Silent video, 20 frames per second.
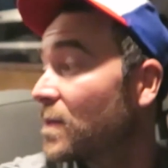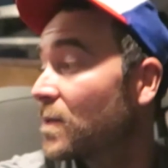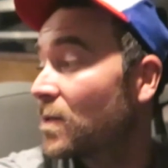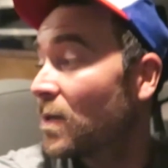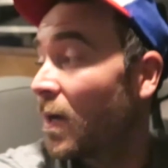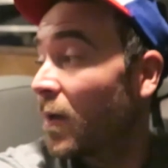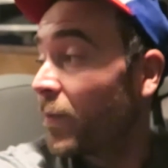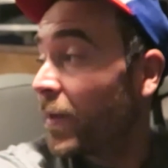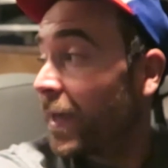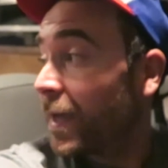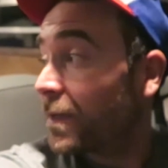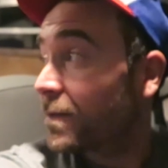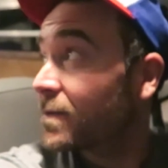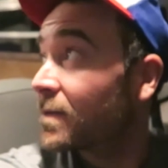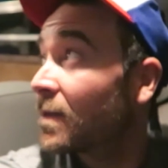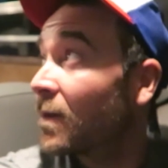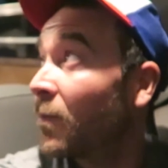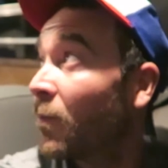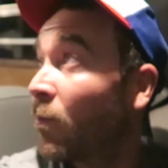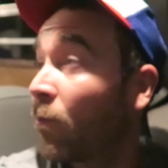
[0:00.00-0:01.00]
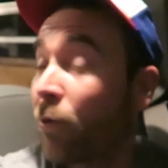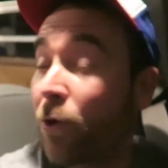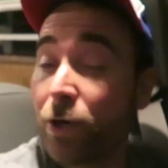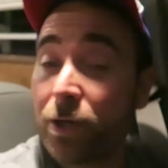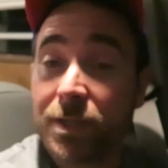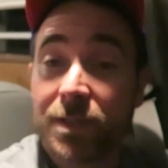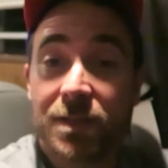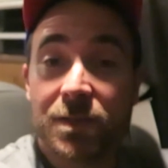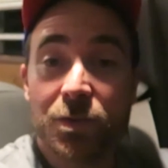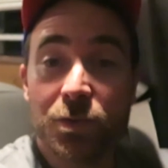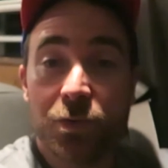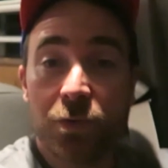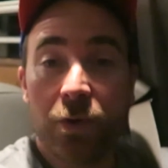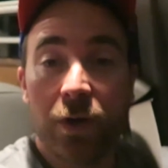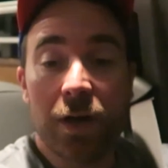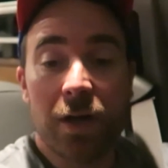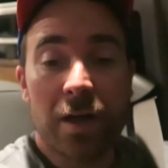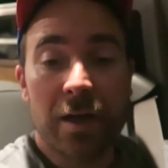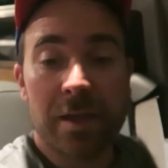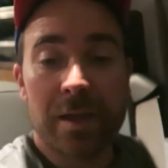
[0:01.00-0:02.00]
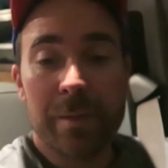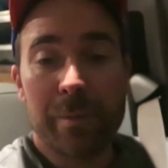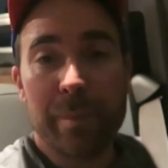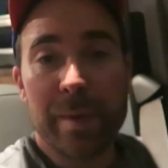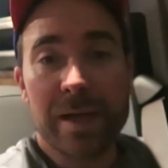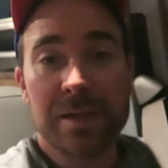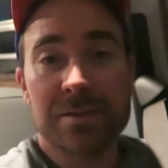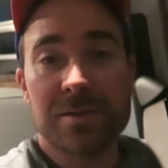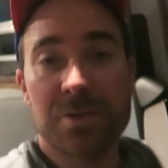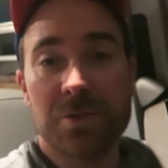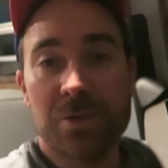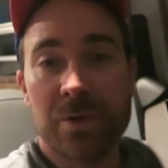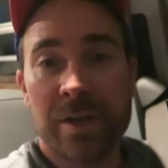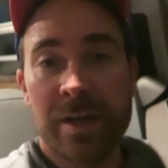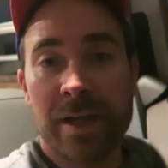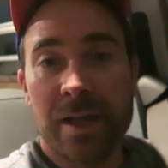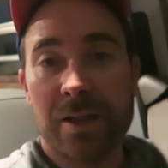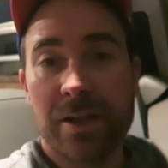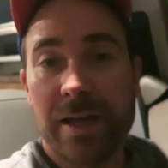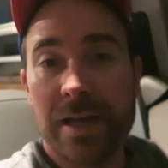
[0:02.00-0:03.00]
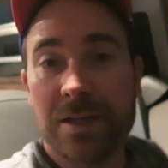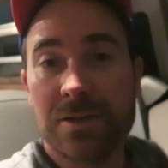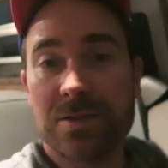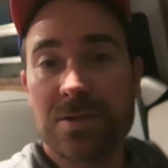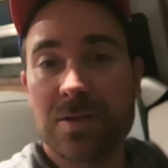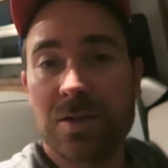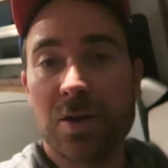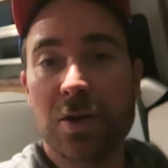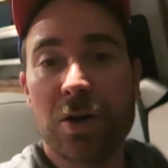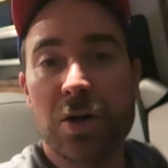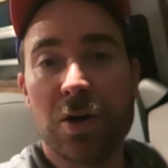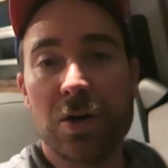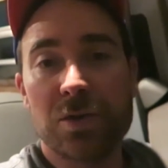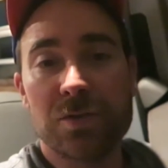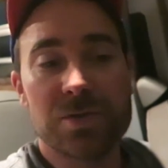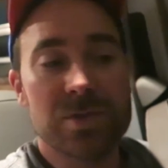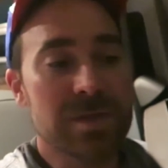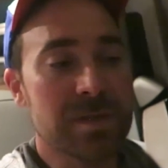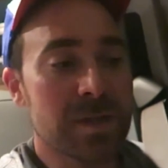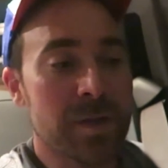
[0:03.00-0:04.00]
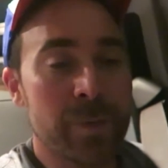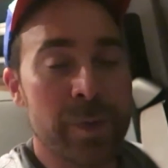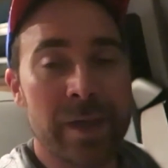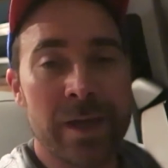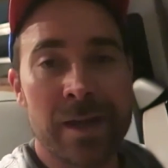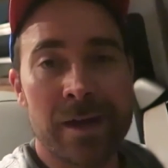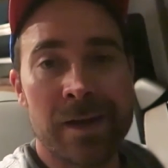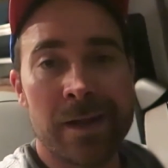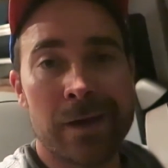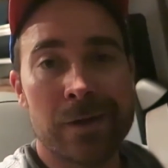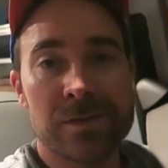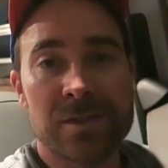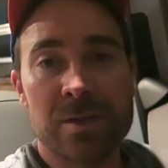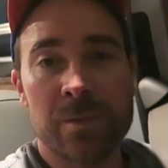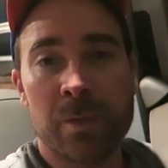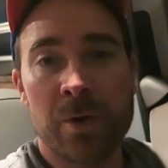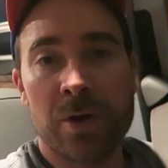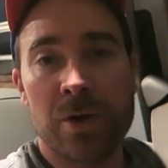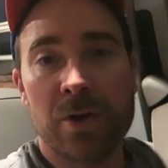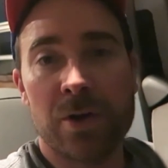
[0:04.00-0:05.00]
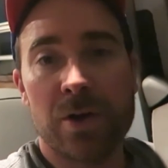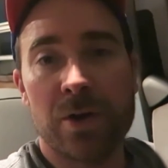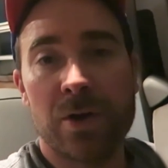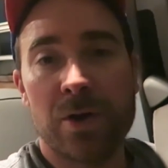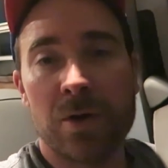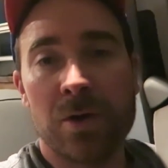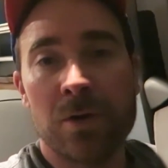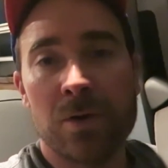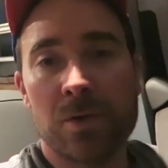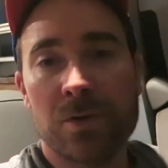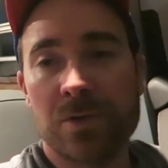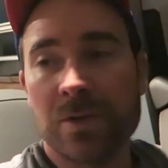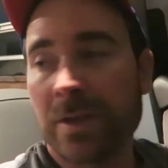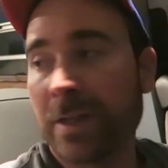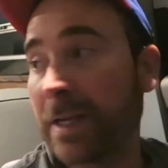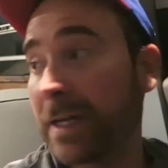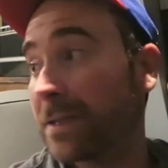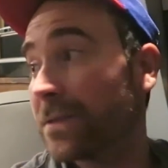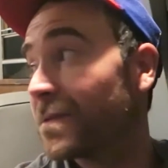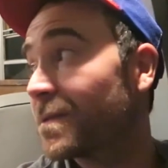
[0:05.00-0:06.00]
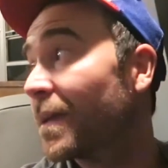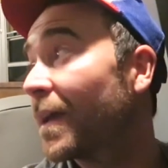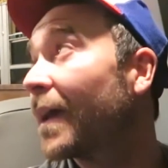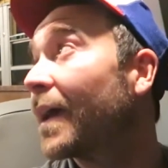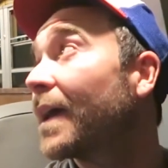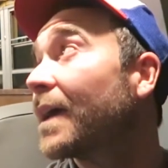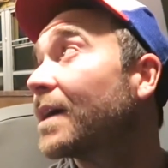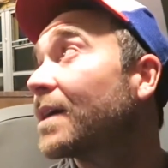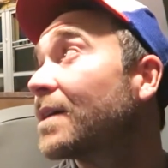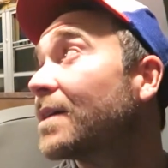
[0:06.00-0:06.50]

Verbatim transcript: Tsunami has some work to uh, get back to in LA, so she's gonna be heading out tomorrow or the next day.